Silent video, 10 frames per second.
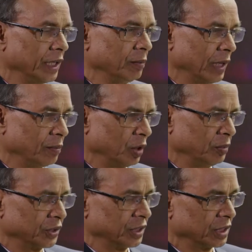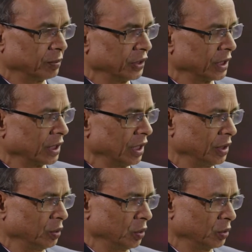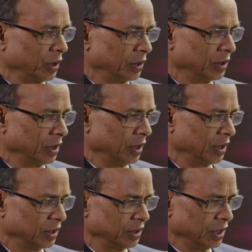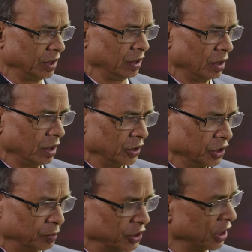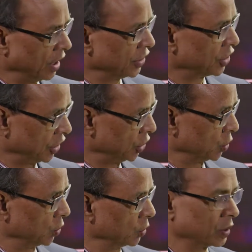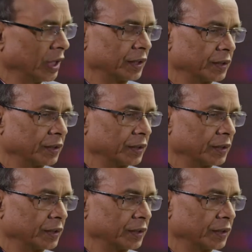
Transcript: malformations, basically, you know that it is a specialized tissue that